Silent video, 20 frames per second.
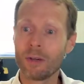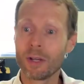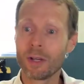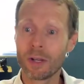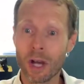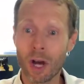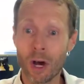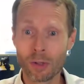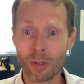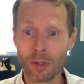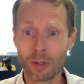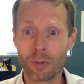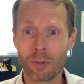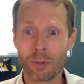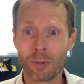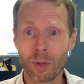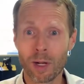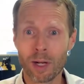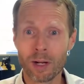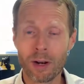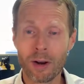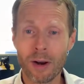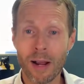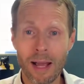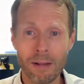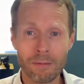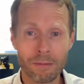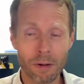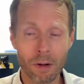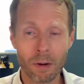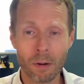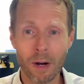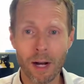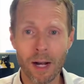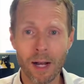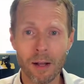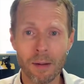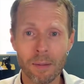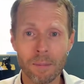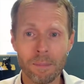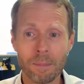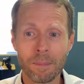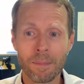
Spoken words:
coast with where you're at for a while.